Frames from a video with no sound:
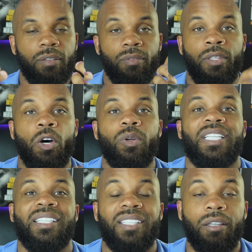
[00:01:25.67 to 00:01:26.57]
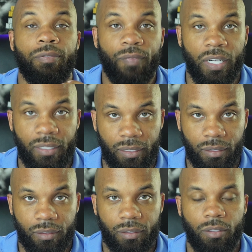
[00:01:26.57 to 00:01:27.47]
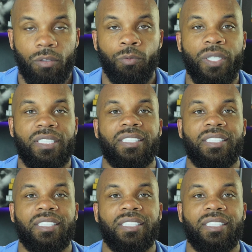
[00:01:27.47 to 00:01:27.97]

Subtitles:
Notice I said funding, which